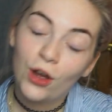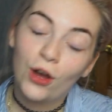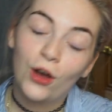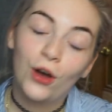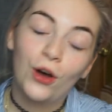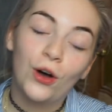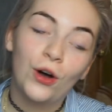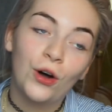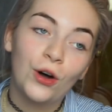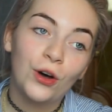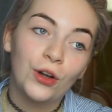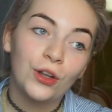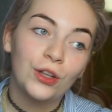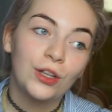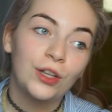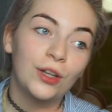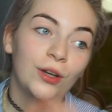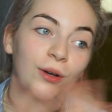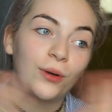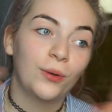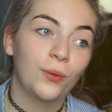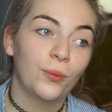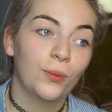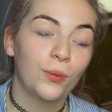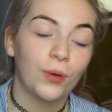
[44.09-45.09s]
on
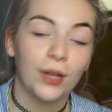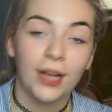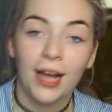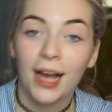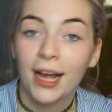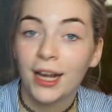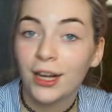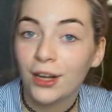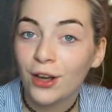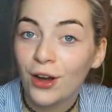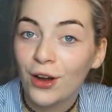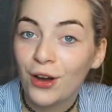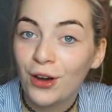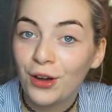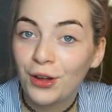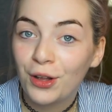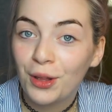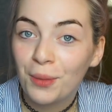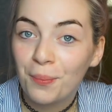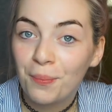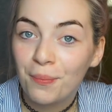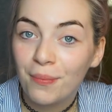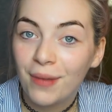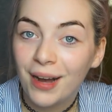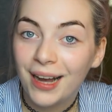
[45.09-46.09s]
what I
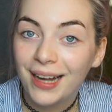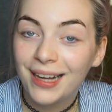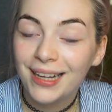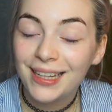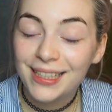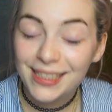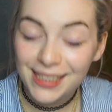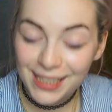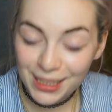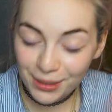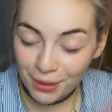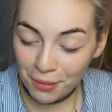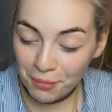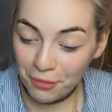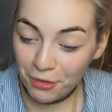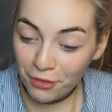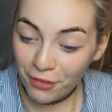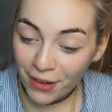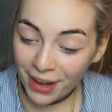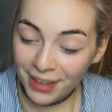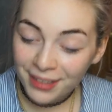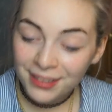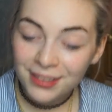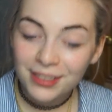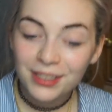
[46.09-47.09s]
call my Instagram
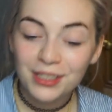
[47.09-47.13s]
friend.